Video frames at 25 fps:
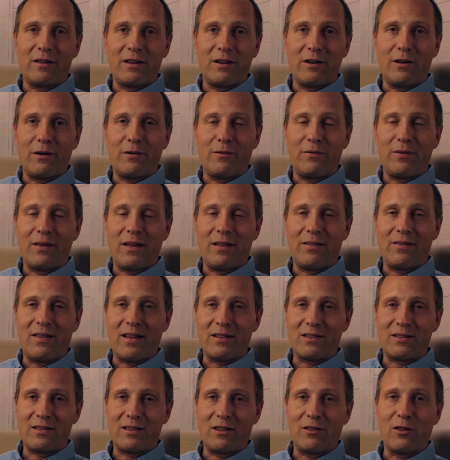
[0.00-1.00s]
if
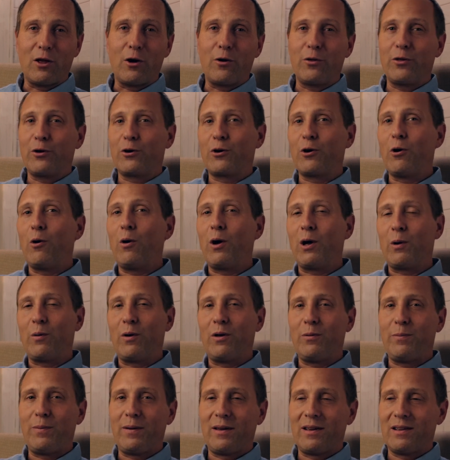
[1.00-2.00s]
that's the loan they're going
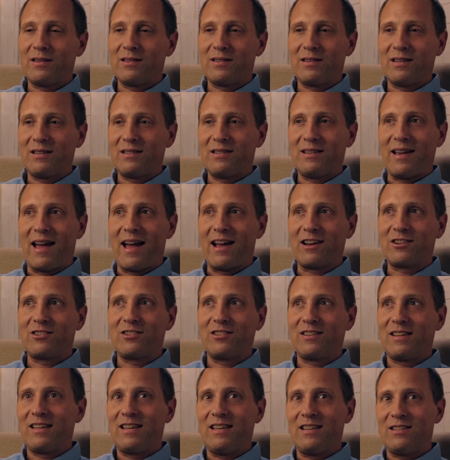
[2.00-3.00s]
with, because it's
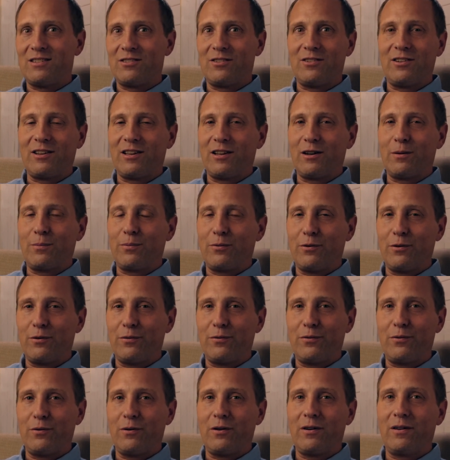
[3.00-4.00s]
actually easier to get
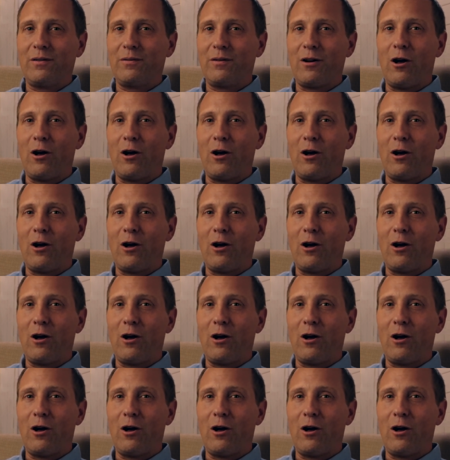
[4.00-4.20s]
approved for.